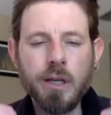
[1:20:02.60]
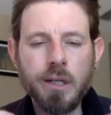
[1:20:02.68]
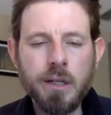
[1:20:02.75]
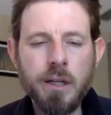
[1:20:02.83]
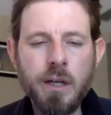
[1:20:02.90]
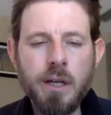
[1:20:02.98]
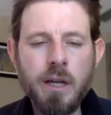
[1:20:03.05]

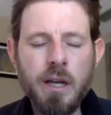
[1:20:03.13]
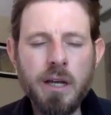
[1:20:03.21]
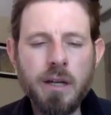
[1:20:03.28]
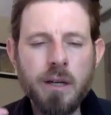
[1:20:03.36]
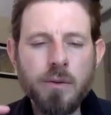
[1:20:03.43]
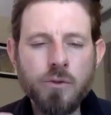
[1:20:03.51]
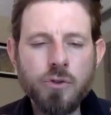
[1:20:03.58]
and
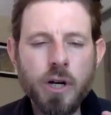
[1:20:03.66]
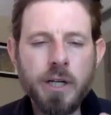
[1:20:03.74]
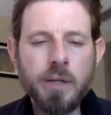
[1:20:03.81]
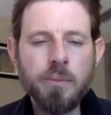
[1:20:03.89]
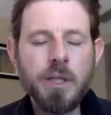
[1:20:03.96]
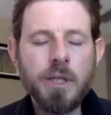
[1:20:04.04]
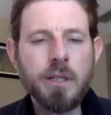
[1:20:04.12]
and and trying
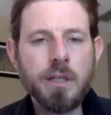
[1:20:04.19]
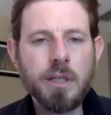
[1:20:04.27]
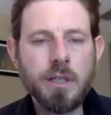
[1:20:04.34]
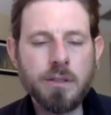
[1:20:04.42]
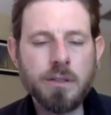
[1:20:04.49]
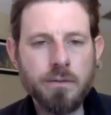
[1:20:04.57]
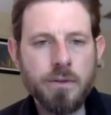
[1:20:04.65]
to meet the
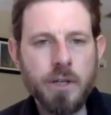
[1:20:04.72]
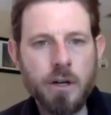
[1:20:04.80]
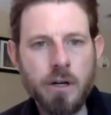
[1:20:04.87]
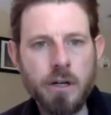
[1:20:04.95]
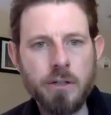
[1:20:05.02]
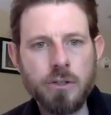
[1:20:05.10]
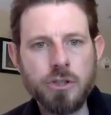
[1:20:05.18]
needs of
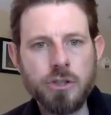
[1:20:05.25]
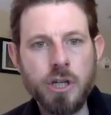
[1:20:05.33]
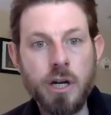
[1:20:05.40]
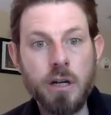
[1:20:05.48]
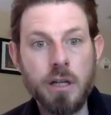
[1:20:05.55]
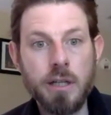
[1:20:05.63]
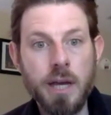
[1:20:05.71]
their inner
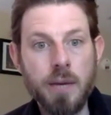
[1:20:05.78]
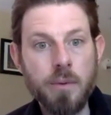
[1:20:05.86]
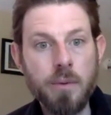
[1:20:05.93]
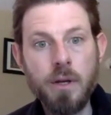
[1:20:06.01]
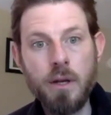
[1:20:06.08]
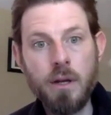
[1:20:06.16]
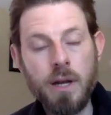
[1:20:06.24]
child at that
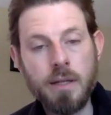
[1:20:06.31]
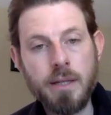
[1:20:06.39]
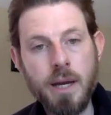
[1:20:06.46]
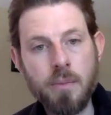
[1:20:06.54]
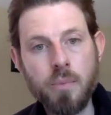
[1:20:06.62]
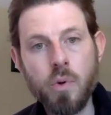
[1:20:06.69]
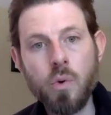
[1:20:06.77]
at
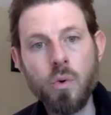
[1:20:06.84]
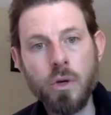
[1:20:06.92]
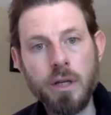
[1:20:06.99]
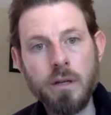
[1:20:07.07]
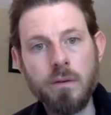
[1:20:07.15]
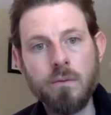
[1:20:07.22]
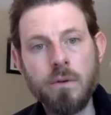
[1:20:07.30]
that
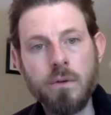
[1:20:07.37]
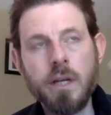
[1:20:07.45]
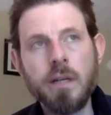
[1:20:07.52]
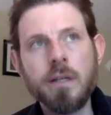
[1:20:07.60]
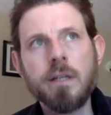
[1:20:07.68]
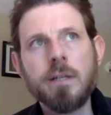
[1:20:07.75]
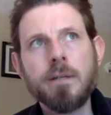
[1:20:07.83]
point, right?
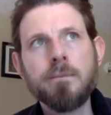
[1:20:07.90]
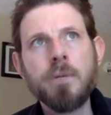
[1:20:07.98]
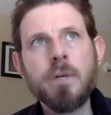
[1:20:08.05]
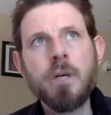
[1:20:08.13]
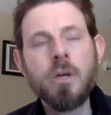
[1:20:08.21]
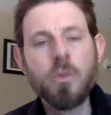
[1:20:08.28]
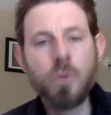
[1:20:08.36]
And um,
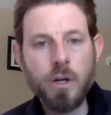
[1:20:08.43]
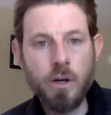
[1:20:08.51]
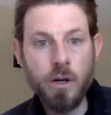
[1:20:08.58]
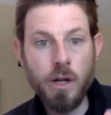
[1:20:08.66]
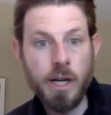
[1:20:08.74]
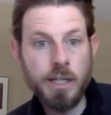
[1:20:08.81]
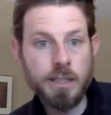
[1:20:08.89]
we
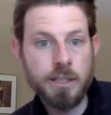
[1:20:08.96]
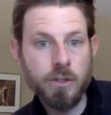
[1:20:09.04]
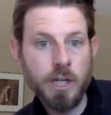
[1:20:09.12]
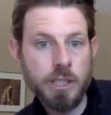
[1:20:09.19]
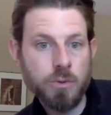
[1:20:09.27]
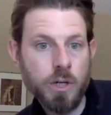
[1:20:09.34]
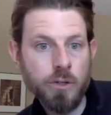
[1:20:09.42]
I tell
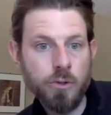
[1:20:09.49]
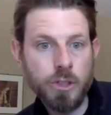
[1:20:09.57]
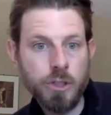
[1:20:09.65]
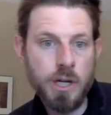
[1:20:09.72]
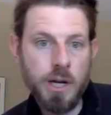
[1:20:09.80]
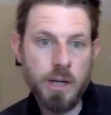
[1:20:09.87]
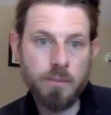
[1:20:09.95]
you guys we're not doing
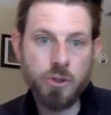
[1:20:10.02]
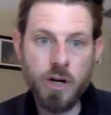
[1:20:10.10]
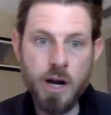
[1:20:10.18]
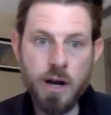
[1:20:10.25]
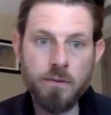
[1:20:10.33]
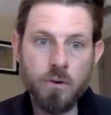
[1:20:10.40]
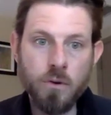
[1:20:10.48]
time
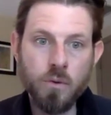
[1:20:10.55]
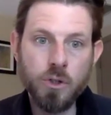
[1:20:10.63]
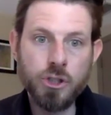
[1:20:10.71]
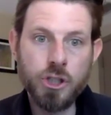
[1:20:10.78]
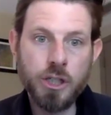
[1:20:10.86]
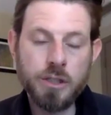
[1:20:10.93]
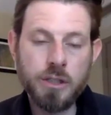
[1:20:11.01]
travel. We're
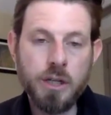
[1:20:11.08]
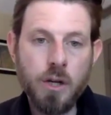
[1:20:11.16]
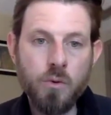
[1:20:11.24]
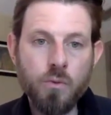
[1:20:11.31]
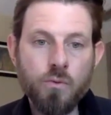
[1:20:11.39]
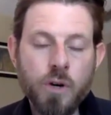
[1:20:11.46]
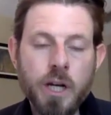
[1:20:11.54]
just
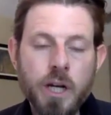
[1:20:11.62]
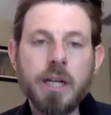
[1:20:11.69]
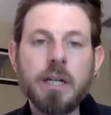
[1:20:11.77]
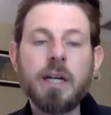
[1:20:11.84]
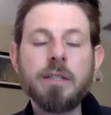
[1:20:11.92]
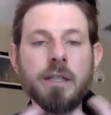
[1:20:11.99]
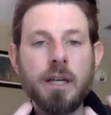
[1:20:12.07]

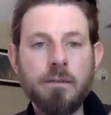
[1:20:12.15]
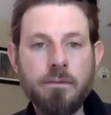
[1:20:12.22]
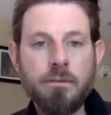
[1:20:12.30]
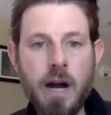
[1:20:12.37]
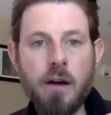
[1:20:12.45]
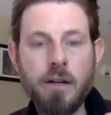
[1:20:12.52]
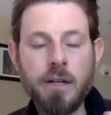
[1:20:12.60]
recognizing and
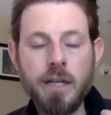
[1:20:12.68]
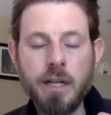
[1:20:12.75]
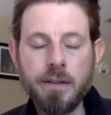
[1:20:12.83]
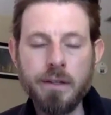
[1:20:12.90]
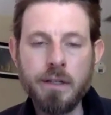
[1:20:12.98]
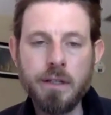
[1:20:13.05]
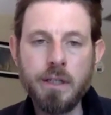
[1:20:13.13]

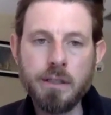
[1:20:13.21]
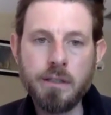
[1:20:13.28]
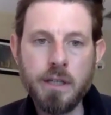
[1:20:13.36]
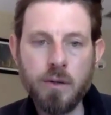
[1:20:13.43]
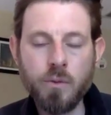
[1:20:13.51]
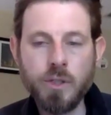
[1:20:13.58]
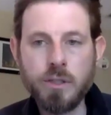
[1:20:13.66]
validating the needs
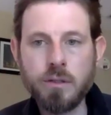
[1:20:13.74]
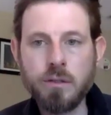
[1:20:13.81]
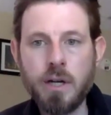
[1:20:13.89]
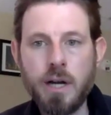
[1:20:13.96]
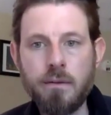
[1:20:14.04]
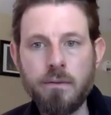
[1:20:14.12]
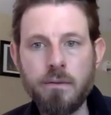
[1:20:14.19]
that we still
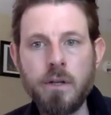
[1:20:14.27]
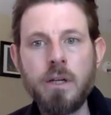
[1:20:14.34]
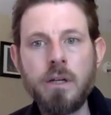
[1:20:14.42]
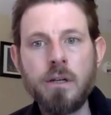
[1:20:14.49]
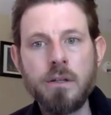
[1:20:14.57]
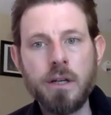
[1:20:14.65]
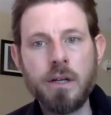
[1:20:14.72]
have
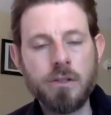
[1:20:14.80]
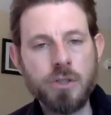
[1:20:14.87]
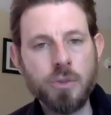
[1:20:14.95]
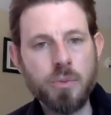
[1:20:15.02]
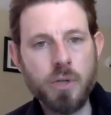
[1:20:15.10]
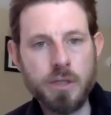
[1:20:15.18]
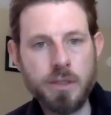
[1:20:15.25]
that are
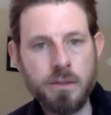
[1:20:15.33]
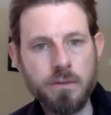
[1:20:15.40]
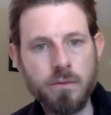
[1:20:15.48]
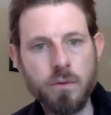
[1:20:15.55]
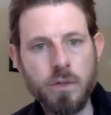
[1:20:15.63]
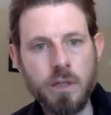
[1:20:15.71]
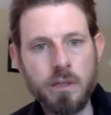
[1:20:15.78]
still present
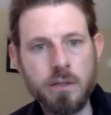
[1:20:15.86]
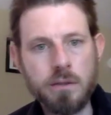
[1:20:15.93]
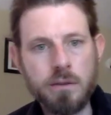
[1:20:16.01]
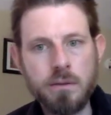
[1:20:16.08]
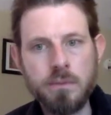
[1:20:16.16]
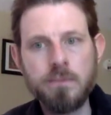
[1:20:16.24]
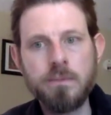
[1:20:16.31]
for
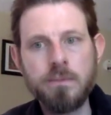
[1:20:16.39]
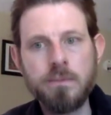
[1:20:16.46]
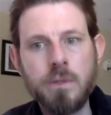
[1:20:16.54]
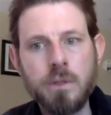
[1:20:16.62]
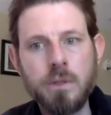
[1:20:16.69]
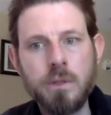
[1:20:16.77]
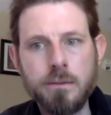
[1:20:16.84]
us.
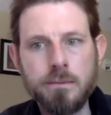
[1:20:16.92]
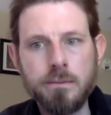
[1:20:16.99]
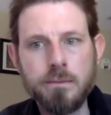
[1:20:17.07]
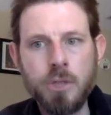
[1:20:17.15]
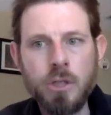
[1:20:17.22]
Yeah. Um,